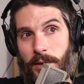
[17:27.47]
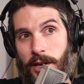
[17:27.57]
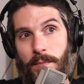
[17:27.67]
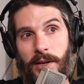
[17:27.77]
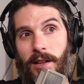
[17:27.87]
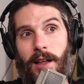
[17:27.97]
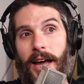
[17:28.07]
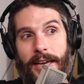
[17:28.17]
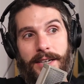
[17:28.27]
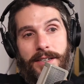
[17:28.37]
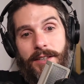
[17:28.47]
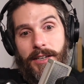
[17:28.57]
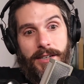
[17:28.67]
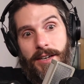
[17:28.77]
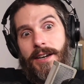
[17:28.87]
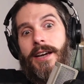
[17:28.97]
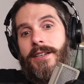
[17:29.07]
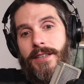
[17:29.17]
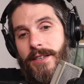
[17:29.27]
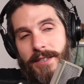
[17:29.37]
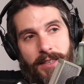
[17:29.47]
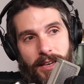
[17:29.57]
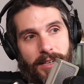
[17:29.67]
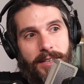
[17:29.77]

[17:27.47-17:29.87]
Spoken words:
become a client and like connect to this thing